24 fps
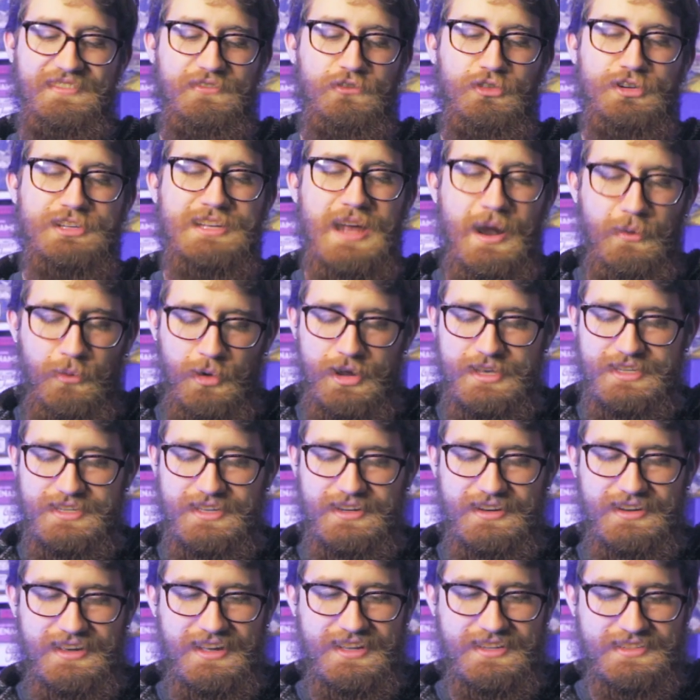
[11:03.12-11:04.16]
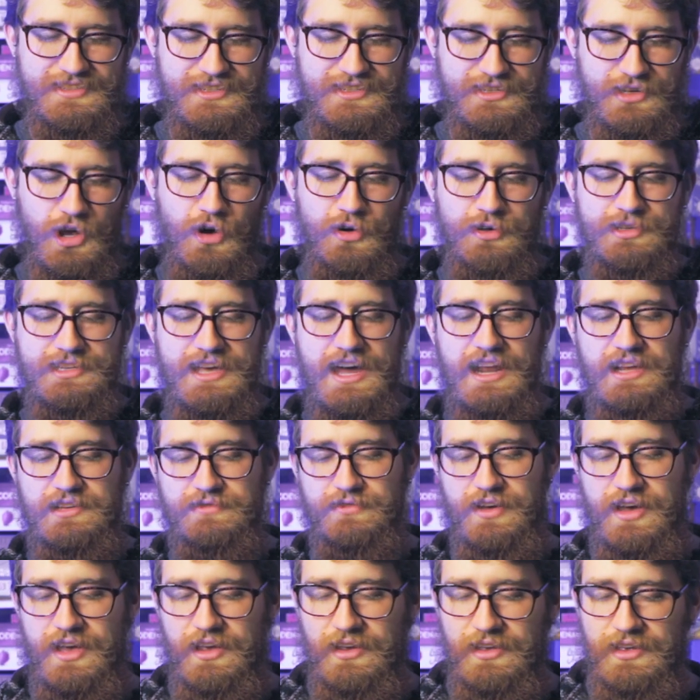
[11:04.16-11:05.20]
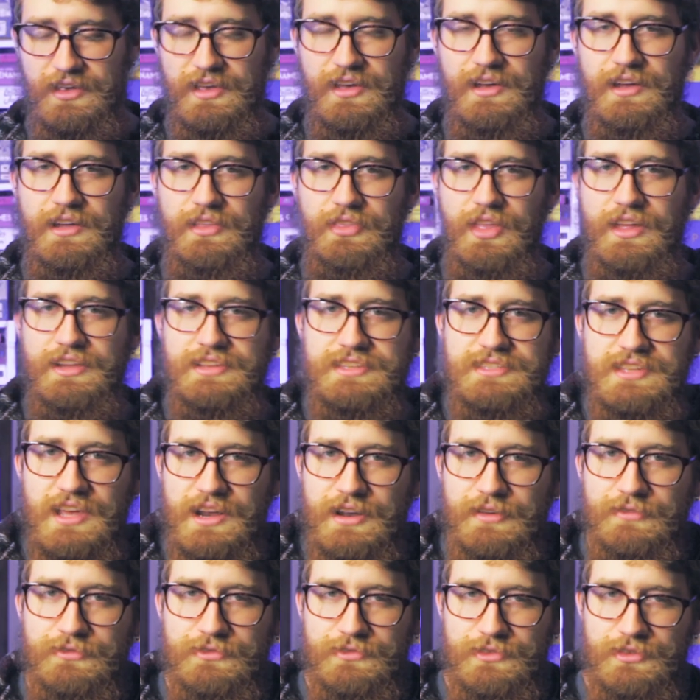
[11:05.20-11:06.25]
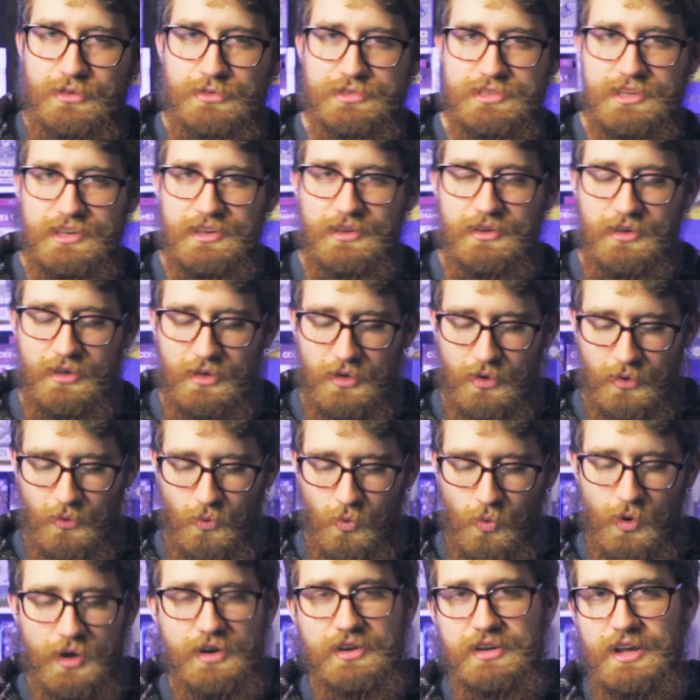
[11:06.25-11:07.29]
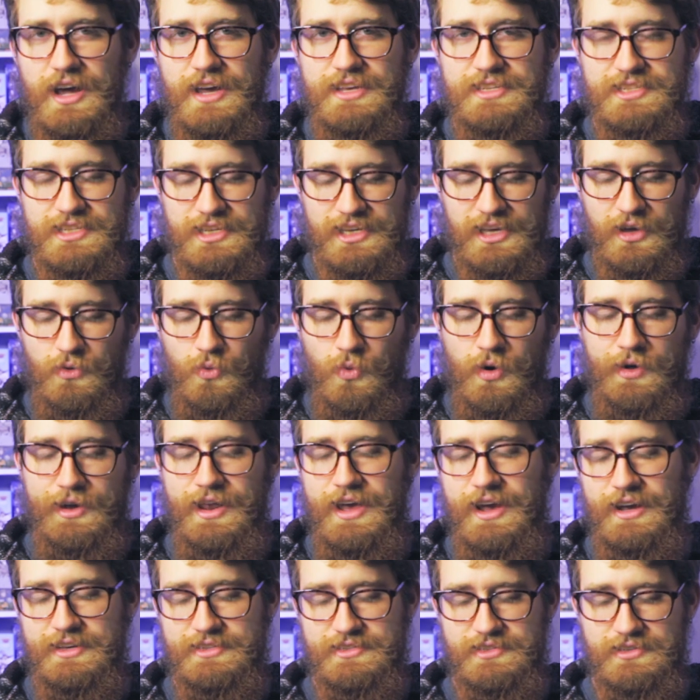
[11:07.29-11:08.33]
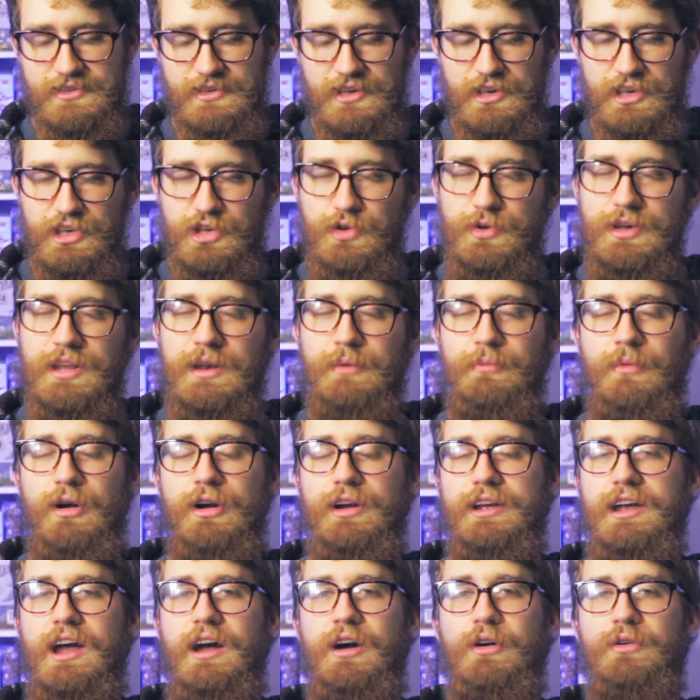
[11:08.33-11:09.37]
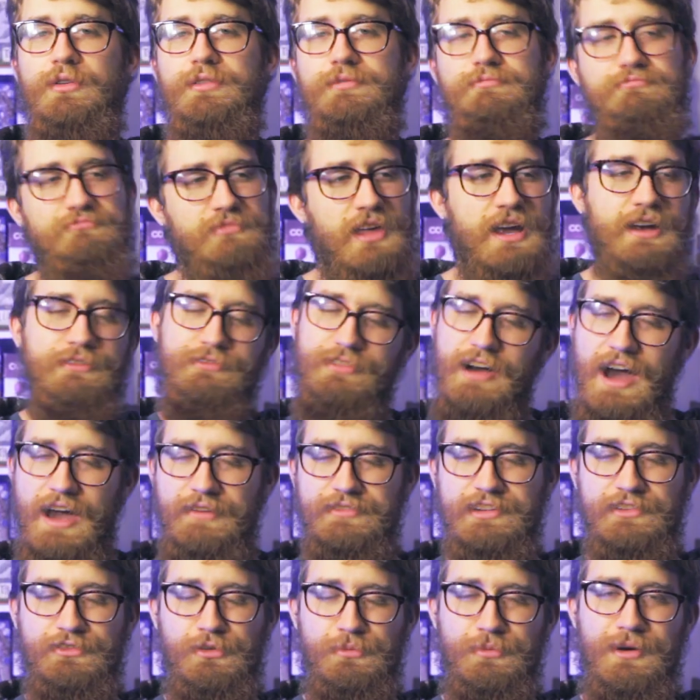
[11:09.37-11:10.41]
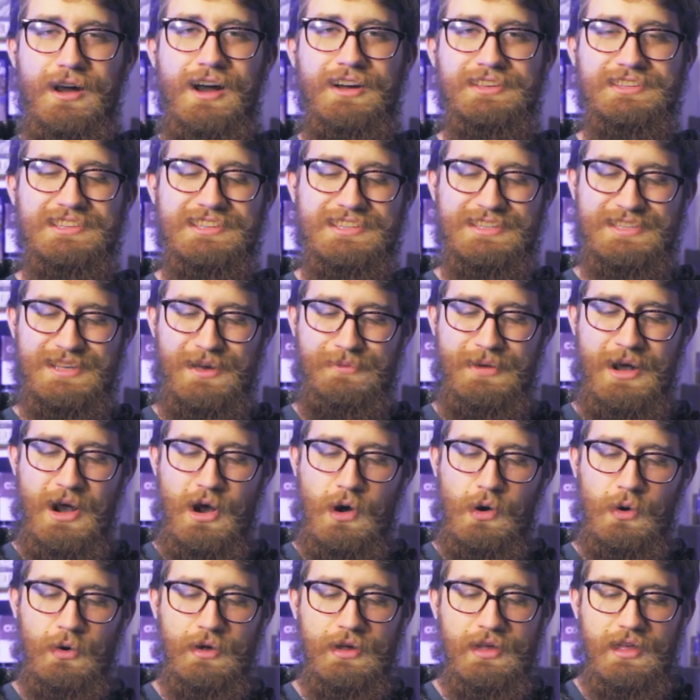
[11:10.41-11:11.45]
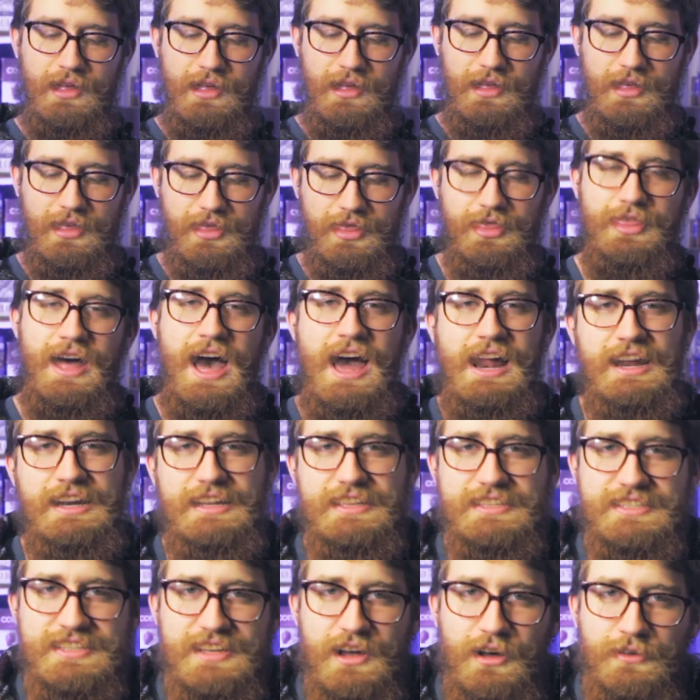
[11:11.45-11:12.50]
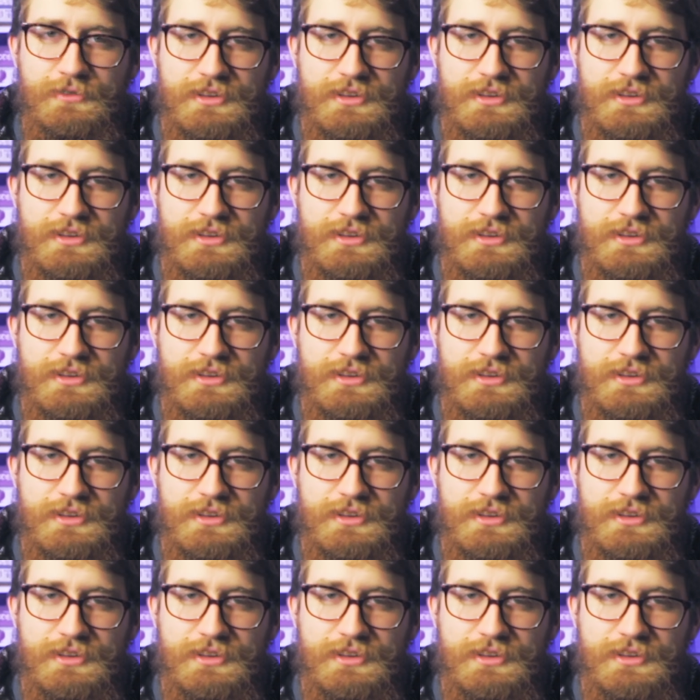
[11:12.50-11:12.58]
for some reason, it's so satisfying that instead of using 1 dice to get 1 X, you get to mark out like 5 different boxes. Somehow, that in itself